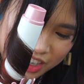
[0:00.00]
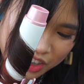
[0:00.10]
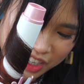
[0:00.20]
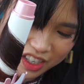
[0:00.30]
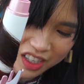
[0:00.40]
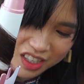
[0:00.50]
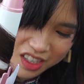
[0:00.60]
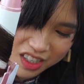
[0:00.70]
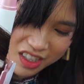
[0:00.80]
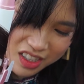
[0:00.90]
okay,
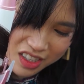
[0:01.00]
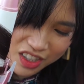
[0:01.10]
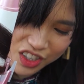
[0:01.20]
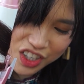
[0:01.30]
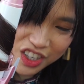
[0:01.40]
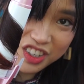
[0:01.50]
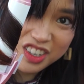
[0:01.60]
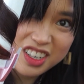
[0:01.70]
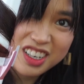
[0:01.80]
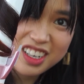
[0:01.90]
there you go.
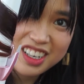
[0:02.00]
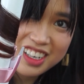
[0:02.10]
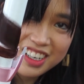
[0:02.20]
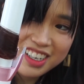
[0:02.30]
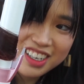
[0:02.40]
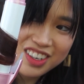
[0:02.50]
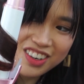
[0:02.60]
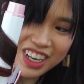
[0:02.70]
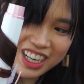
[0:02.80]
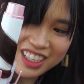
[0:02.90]

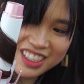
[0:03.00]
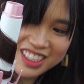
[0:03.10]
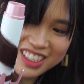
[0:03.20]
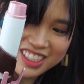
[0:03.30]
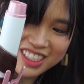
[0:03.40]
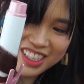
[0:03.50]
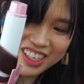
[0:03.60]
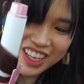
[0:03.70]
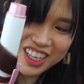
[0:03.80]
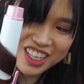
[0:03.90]
Wow.
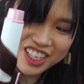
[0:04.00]
Okay.